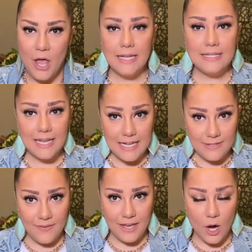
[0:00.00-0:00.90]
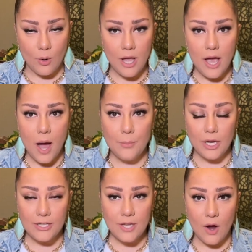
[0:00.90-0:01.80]
In today's video, I'm
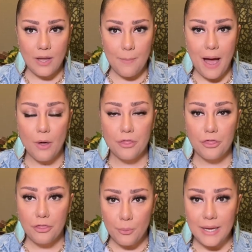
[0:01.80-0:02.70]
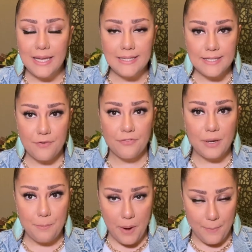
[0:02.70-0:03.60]
going to talk about 3
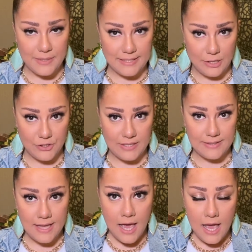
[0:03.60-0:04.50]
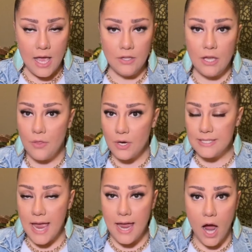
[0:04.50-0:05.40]
different prepositions. The other
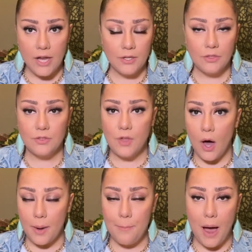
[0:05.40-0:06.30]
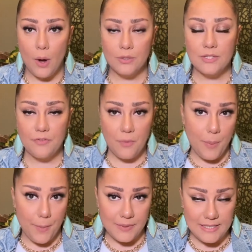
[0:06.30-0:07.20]
day, I thought about different
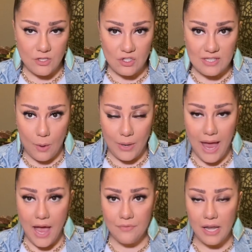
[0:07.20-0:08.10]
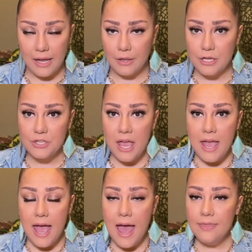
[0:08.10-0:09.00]
prepositions that we have in English,
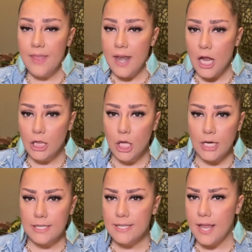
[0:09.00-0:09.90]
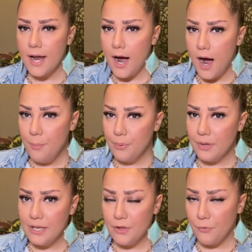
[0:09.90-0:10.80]
and then I looked it up
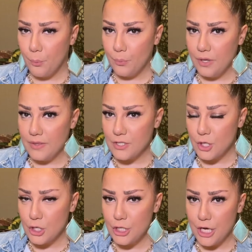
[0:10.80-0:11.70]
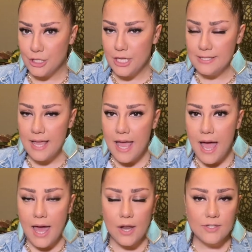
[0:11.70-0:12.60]
in the search engines,
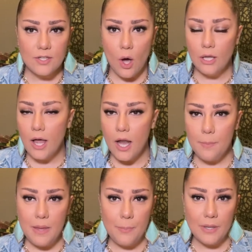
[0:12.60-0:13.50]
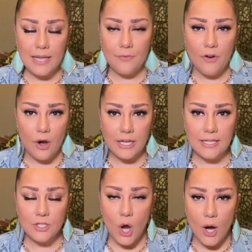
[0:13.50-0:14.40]
and I saw a lot of people have
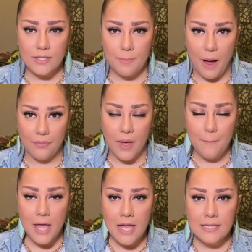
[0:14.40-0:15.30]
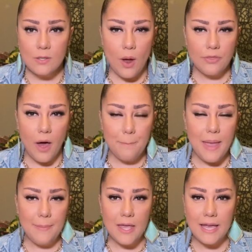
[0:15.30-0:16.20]
already talked about them, so I thought
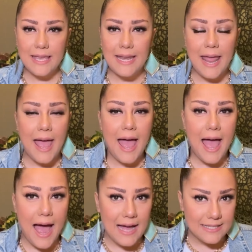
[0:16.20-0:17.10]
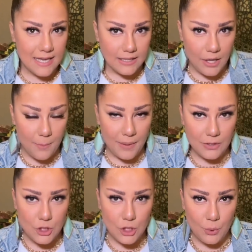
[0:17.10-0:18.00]
maybe I can add a little
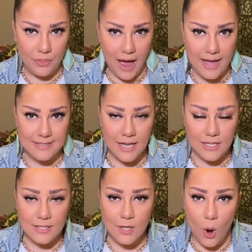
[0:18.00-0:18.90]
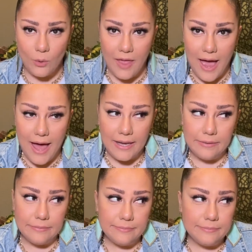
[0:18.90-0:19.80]
bit to that, so that,
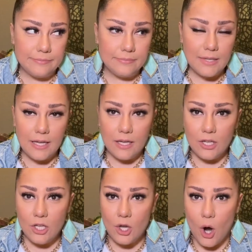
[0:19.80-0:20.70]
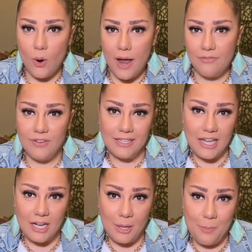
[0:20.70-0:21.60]
you know, I feel
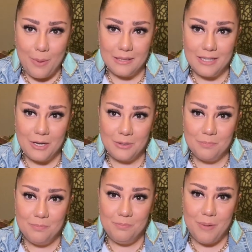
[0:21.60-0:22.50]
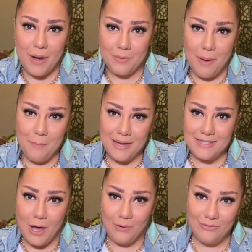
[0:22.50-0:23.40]
a little better about
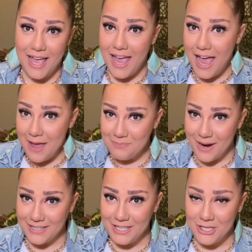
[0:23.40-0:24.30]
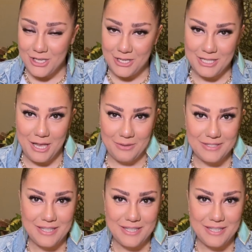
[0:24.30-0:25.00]
myself and my teaching skills.